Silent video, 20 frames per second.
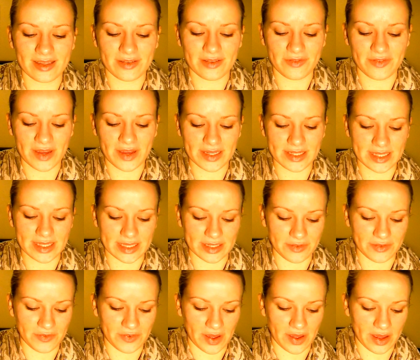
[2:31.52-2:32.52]
first things
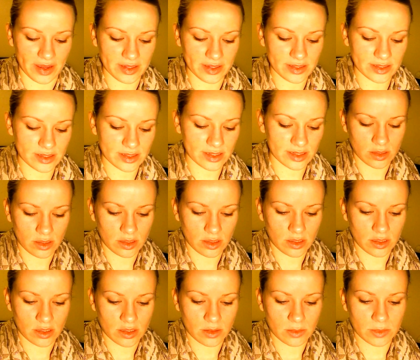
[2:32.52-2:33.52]
first,
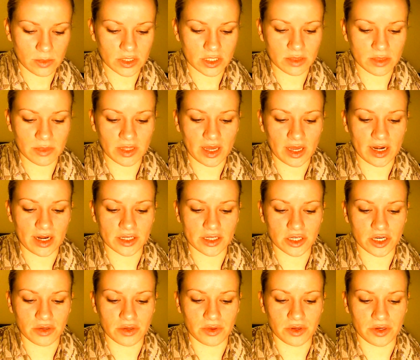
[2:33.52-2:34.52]
put some of the eyelash
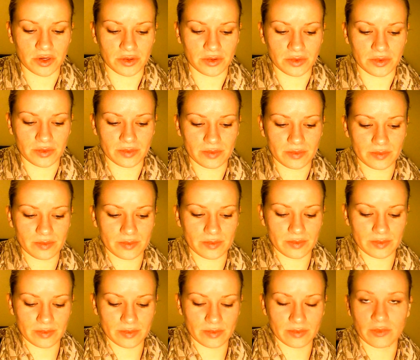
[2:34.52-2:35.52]
glue on your,
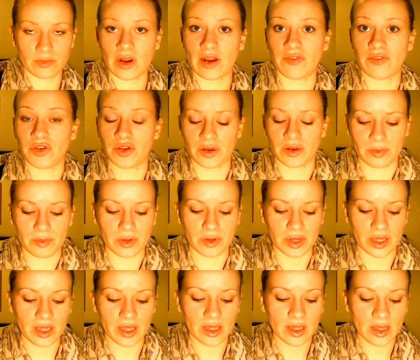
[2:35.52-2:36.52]
wherever you're going to put
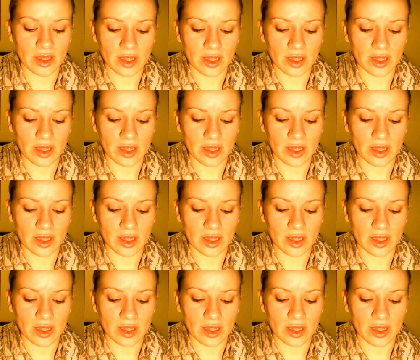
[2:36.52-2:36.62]
it.